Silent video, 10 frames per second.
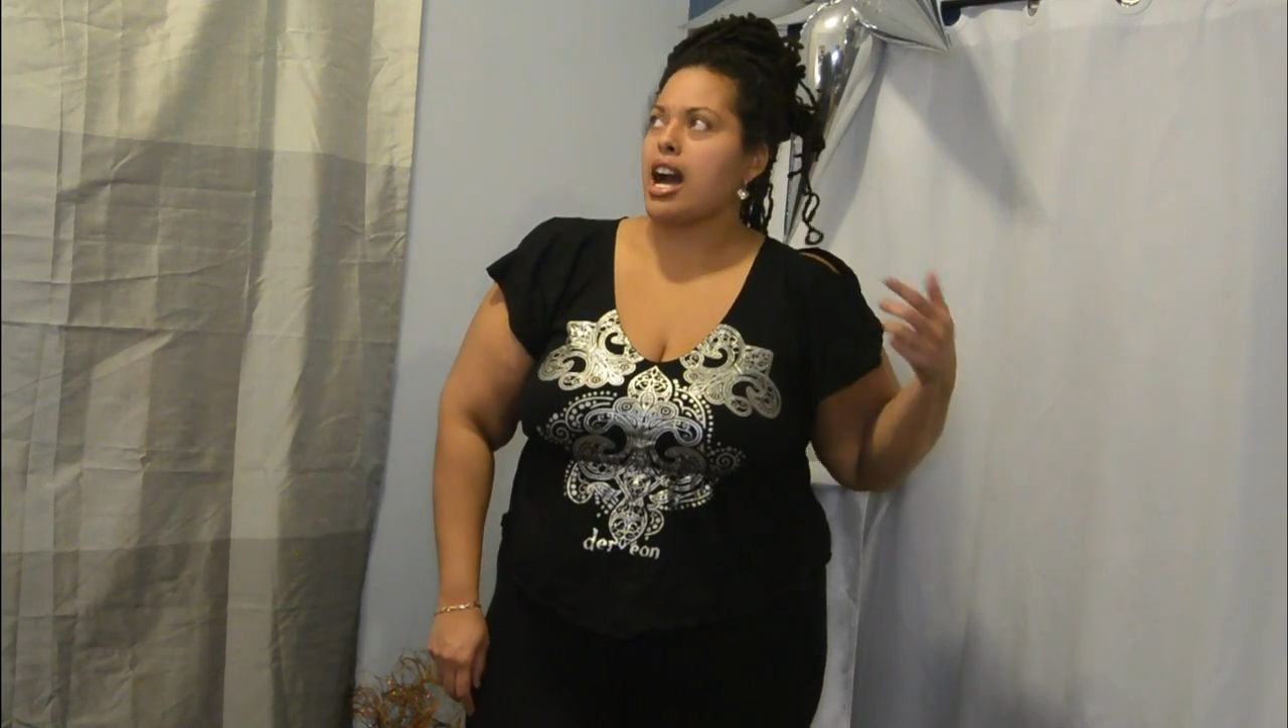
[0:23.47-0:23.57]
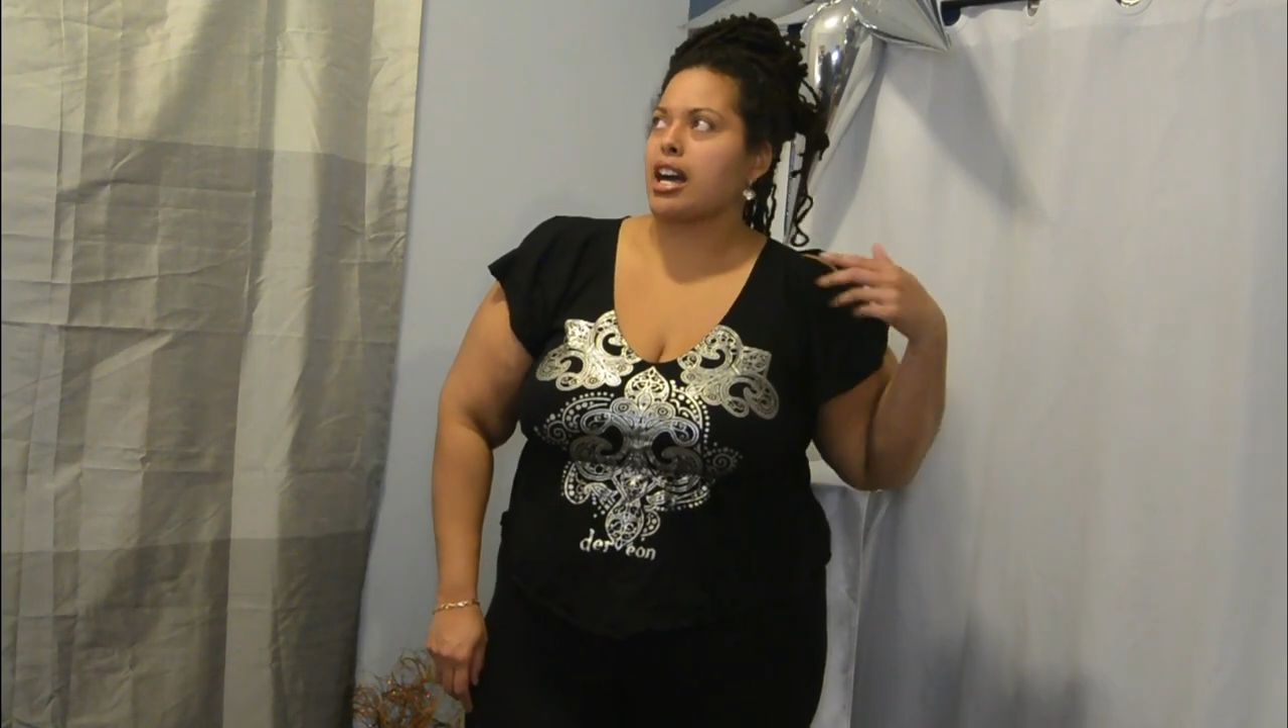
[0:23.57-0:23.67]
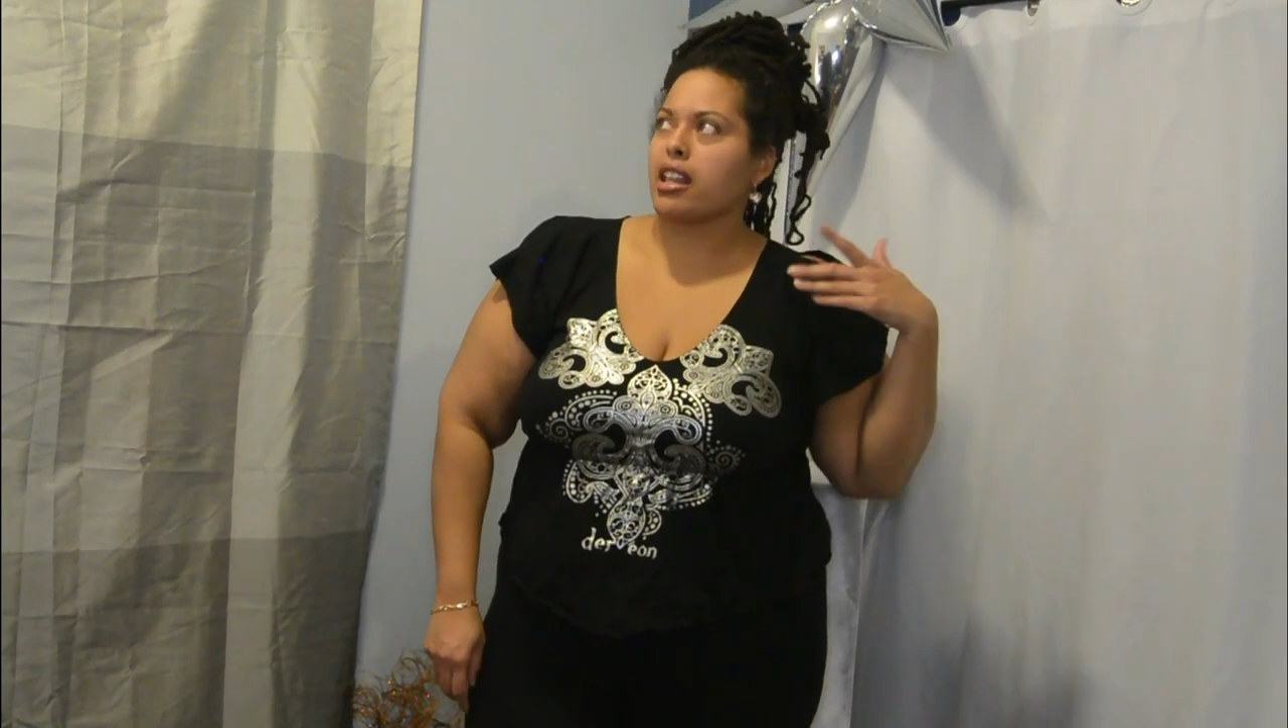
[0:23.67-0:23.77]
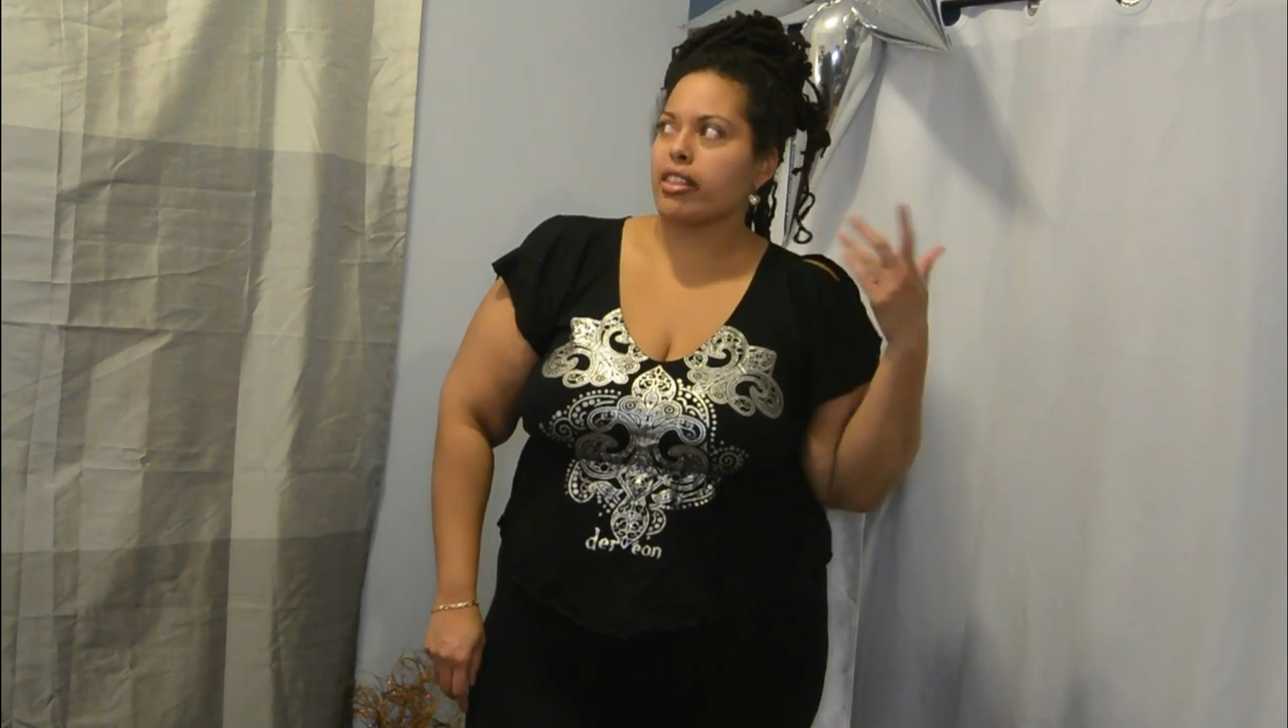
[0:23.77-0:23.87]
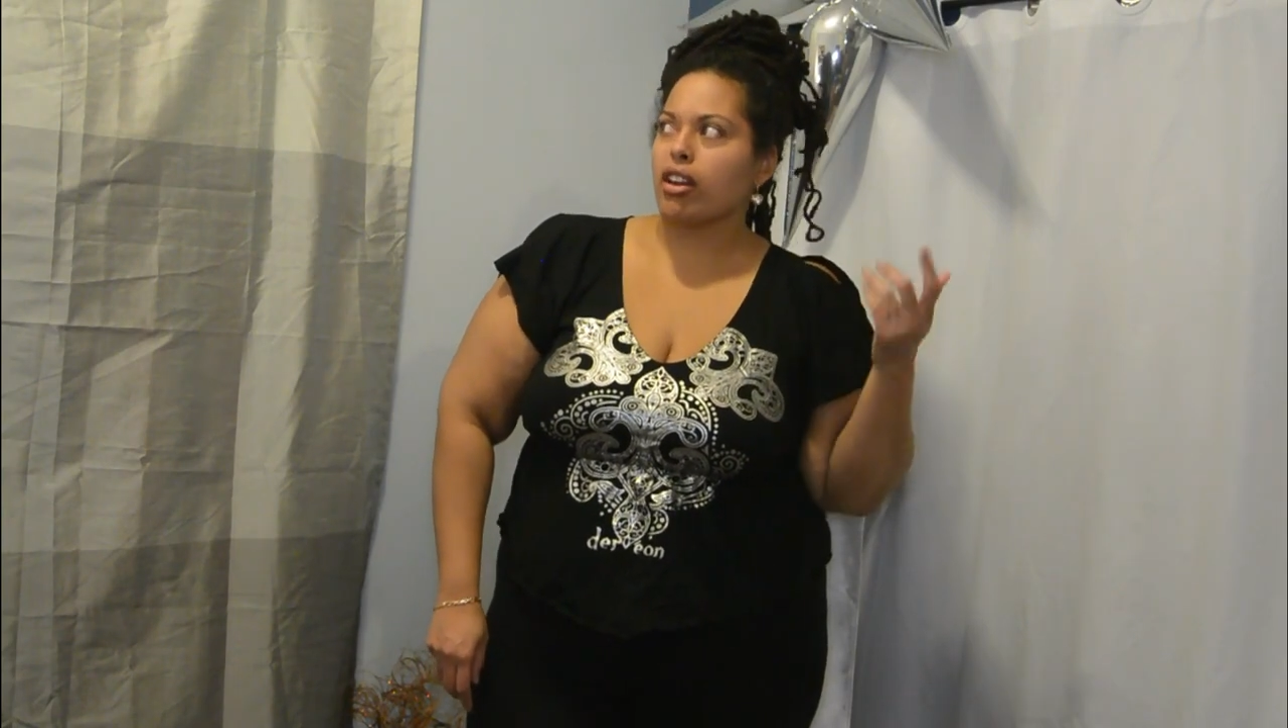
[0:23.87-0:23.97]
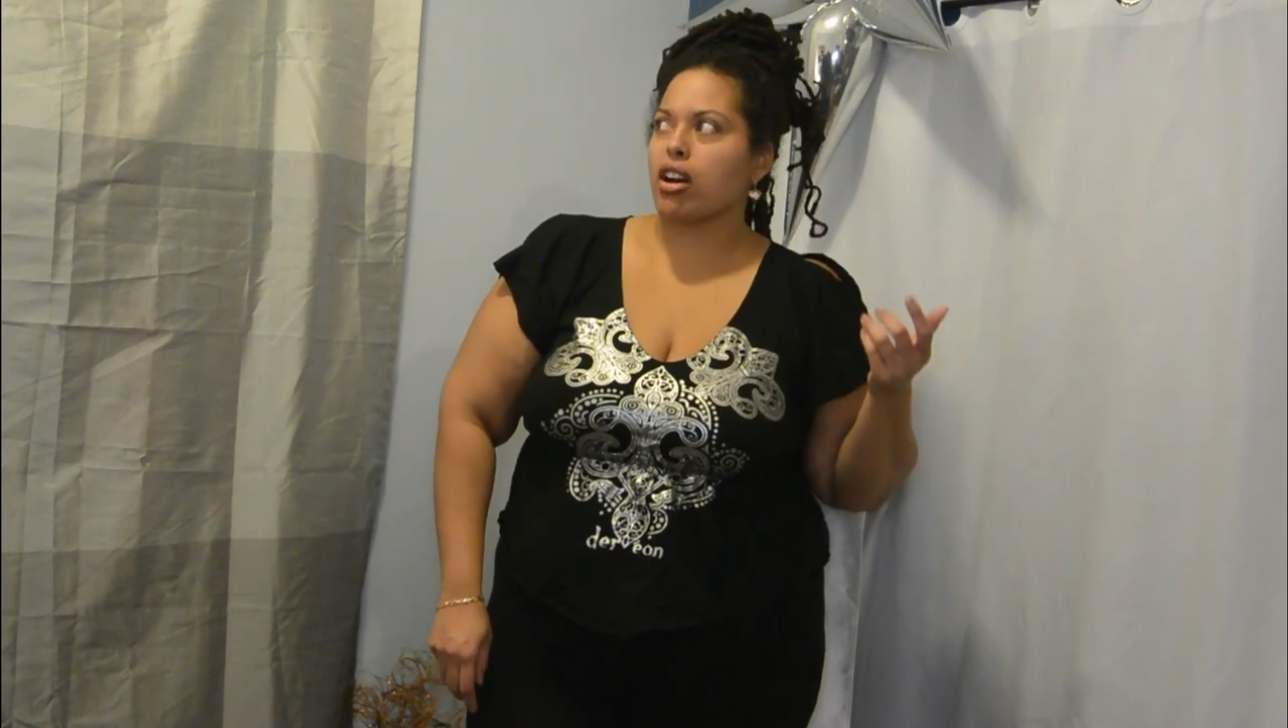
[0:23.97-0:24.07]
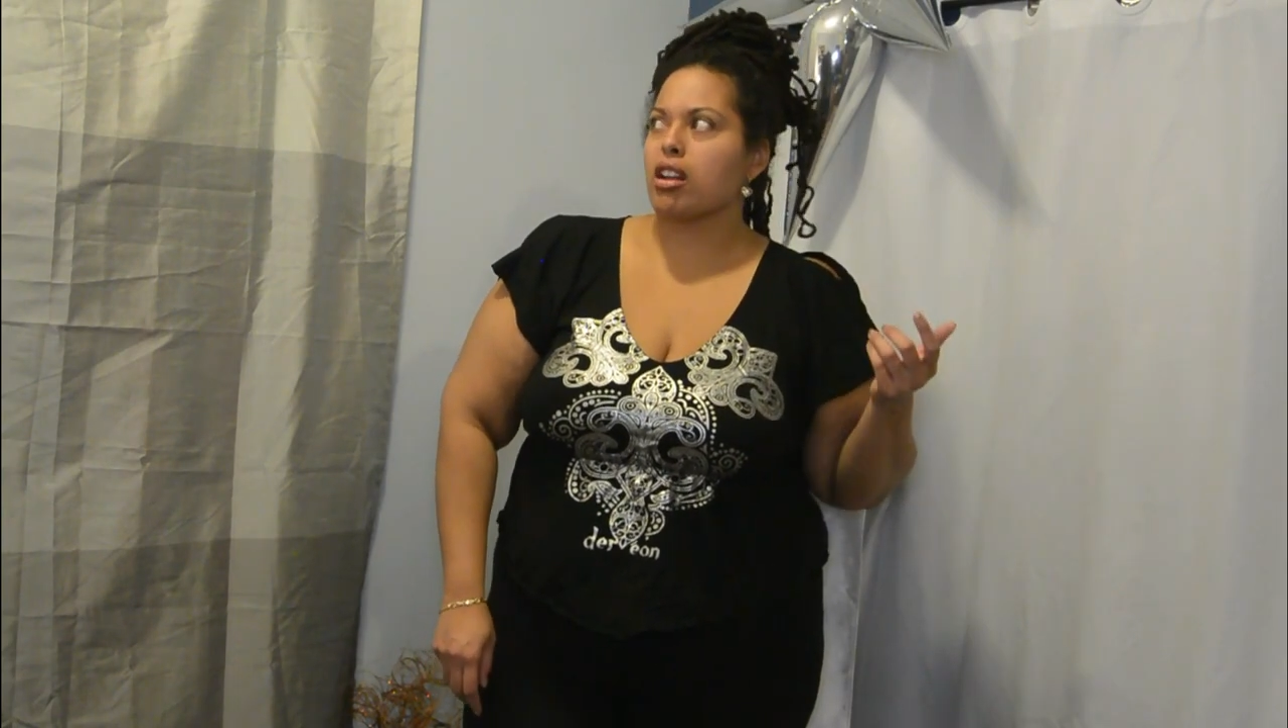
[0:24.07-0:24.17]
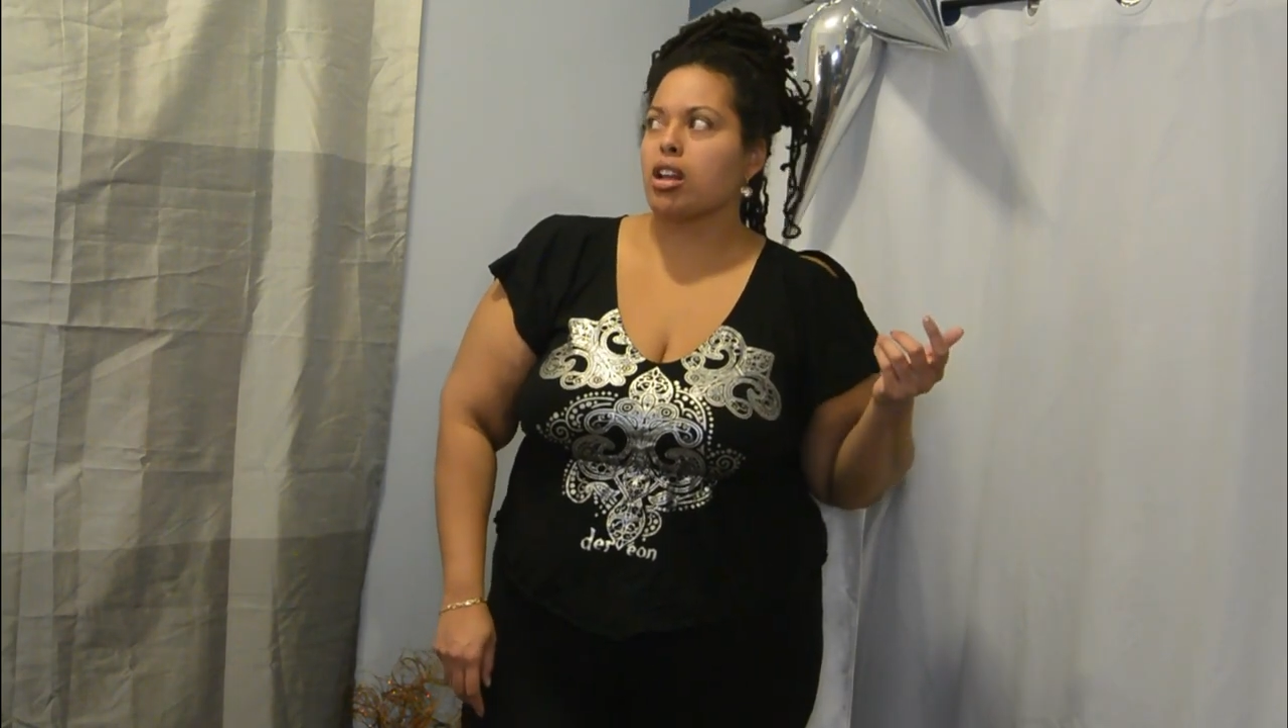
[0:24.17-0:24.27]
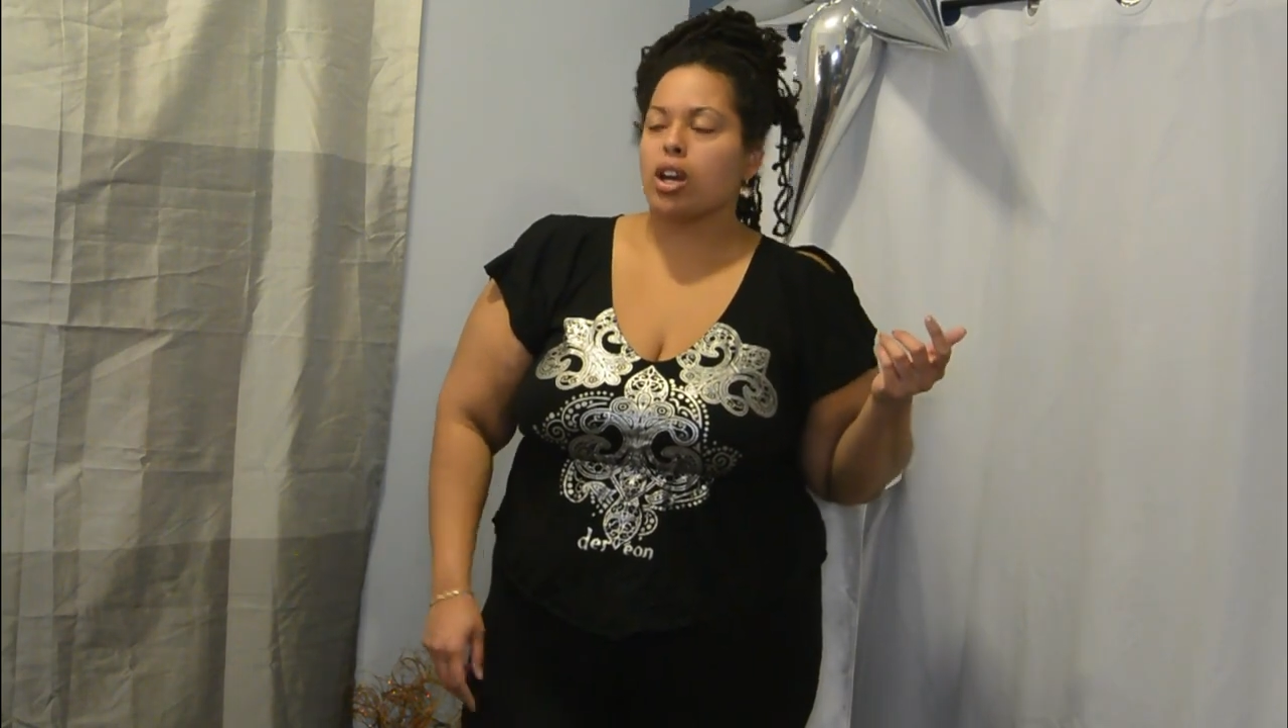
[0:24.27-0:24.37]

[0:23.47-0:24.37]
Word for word: and I thought